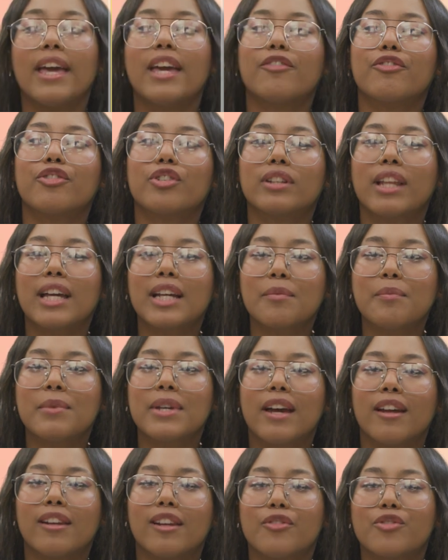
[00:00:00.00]
If you're like
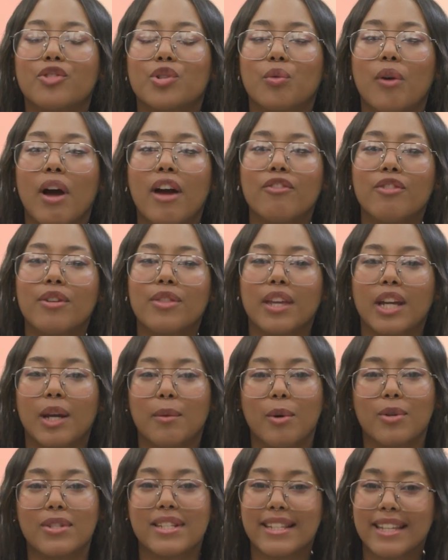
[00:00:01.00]
me and love to know everything
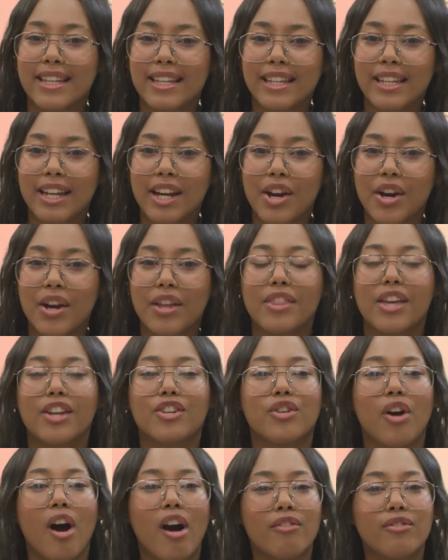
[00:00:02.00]
about skincare, then
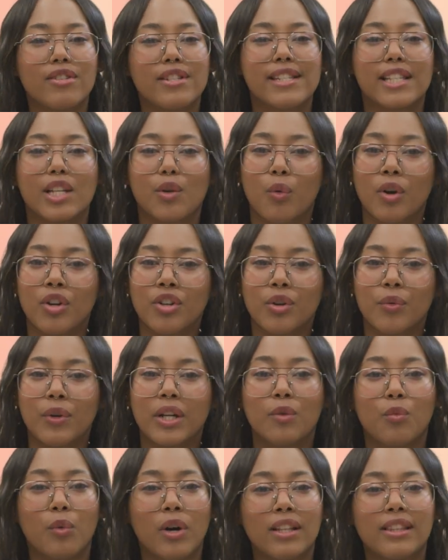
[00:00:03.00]
you're obviously
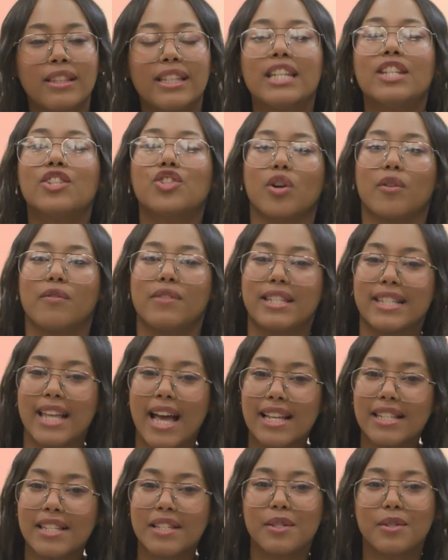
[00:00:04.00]
wondering what each of these
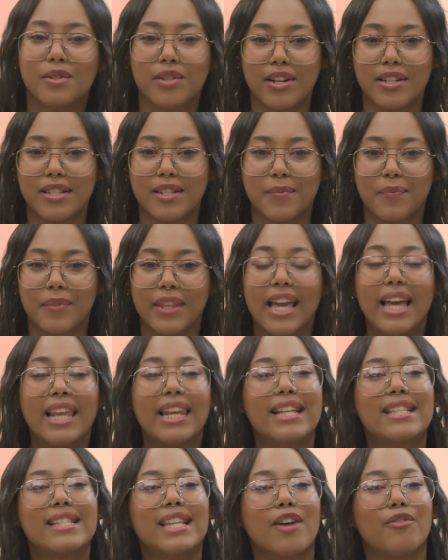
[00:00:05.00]
acids does.
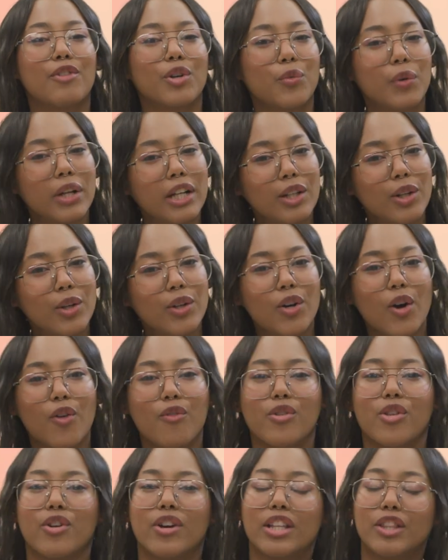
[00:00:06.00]
Let's have a quick look
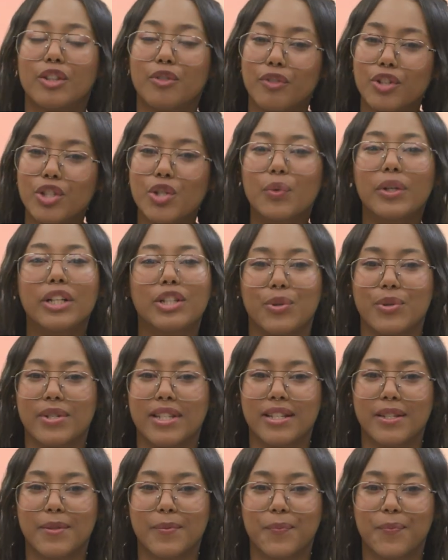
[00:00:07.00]
over their individual
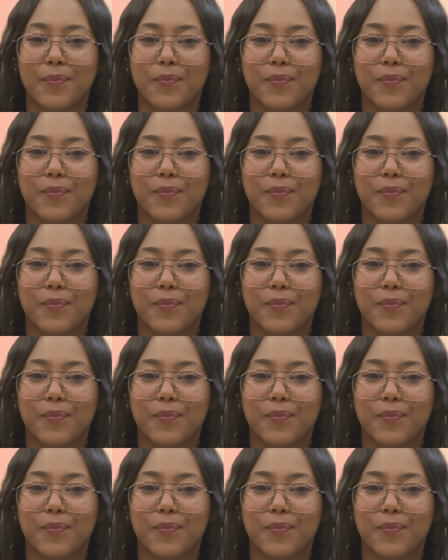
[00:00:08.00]
uses.